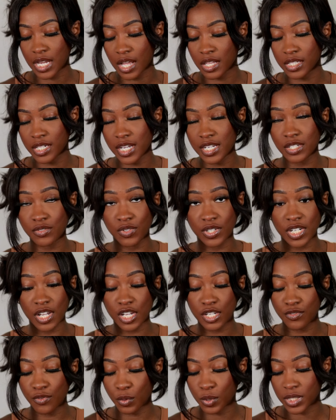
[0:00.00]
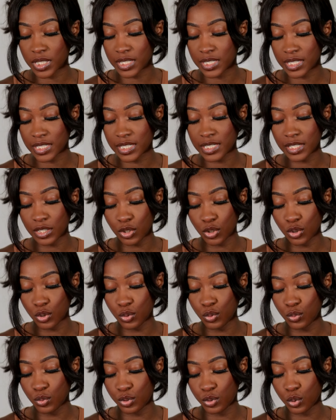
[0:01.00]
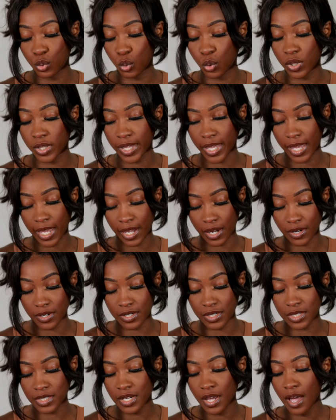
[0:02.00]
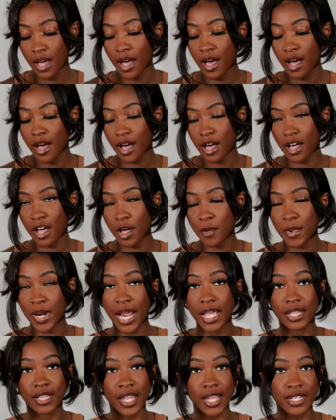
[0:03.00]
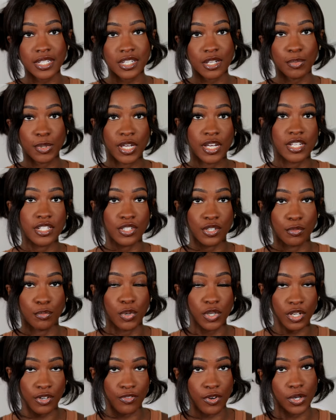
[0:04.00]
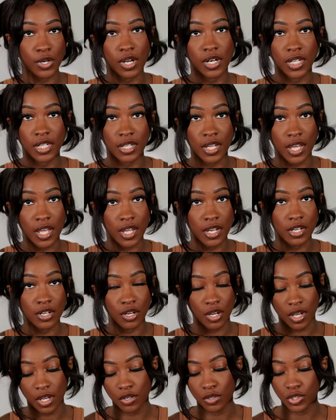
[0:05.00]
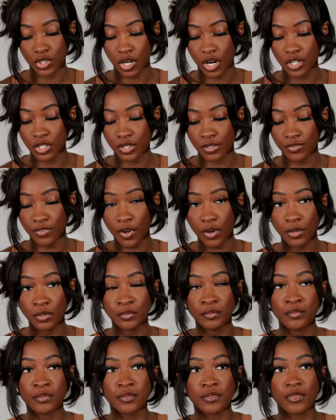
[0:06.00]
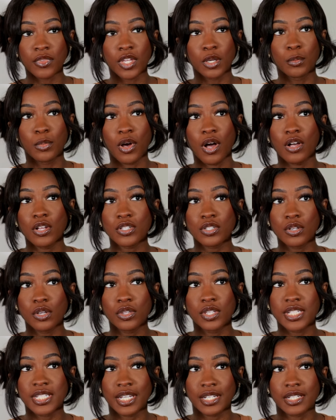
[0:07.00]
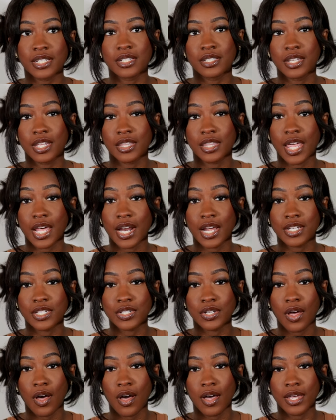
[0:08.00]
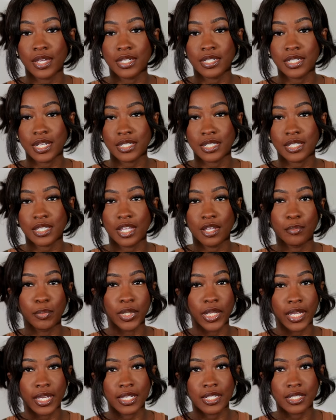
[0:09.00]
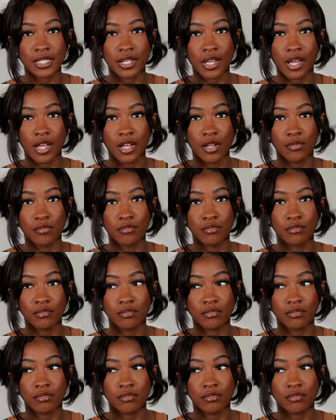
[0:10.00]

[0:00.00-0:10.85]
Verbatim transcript: holidays, retails for sixty-two doll hairs. Um, and I liked it because you can put your phone on it and it'll charge your phone. But also the TikTok that I saw, it says that it plays, um,